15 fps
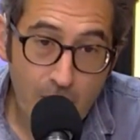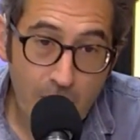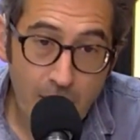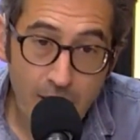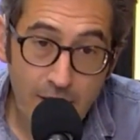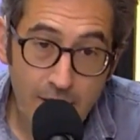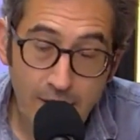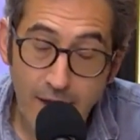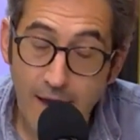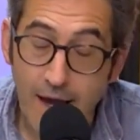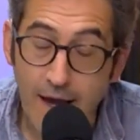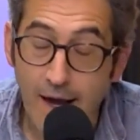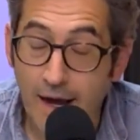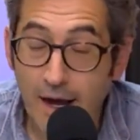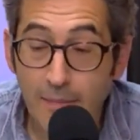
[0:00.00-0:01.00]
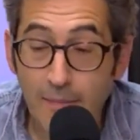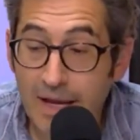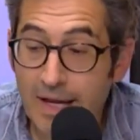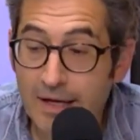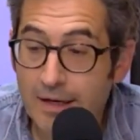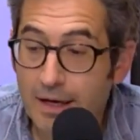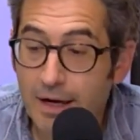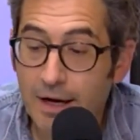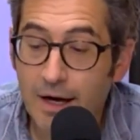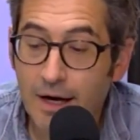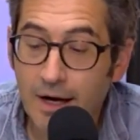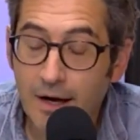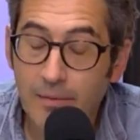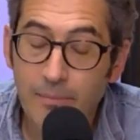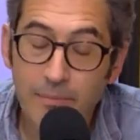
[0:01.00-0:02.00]
uh, yeah, I mean,
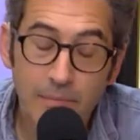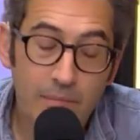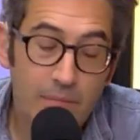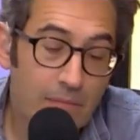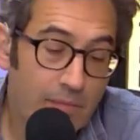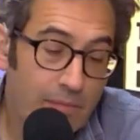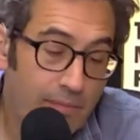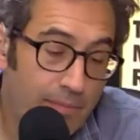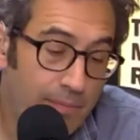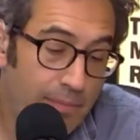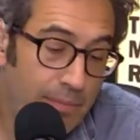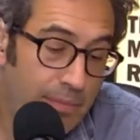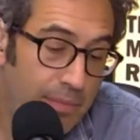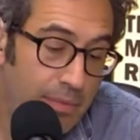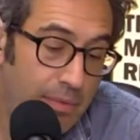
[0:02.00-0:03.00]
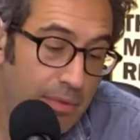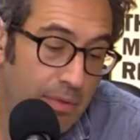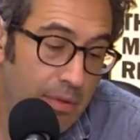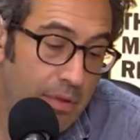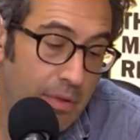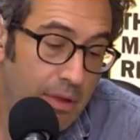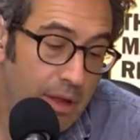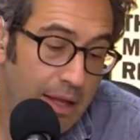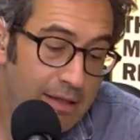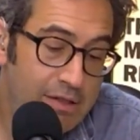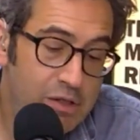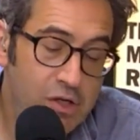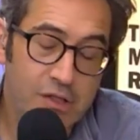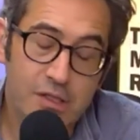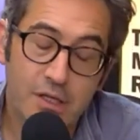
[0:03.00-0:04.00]
um, it's
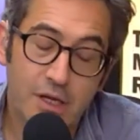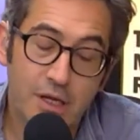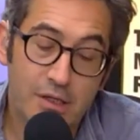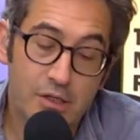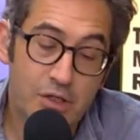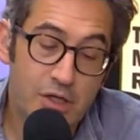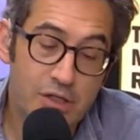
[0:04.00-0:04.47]
just it's just